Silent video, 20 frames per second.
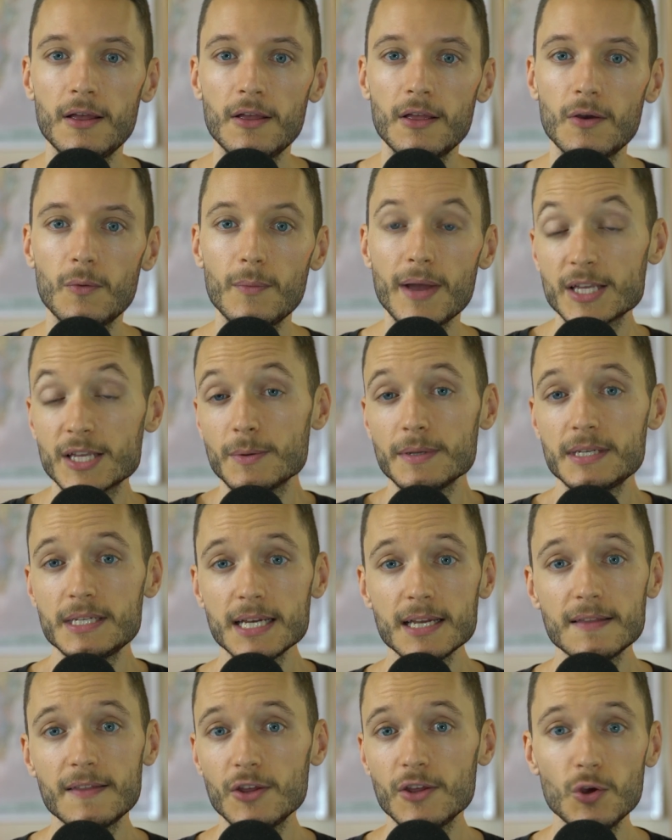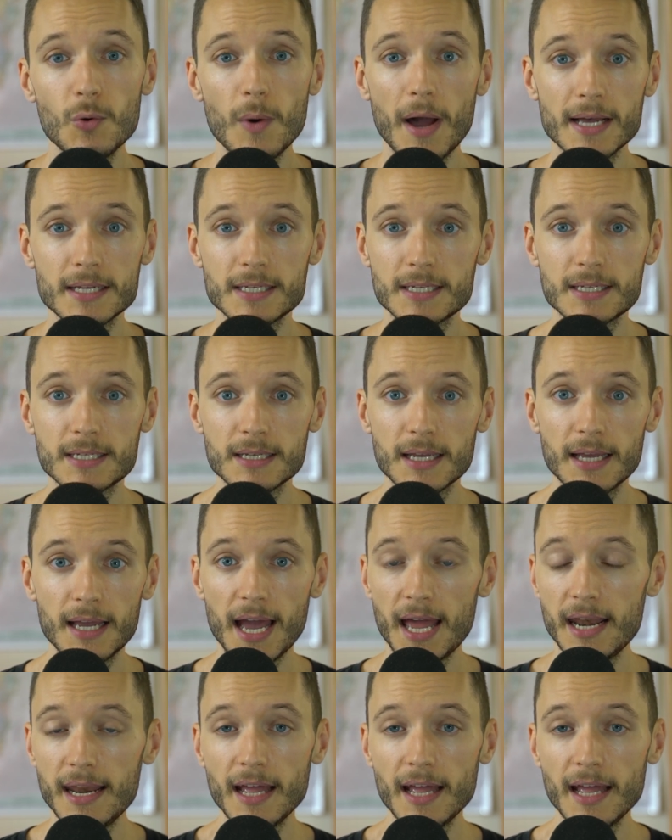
as we see, the US and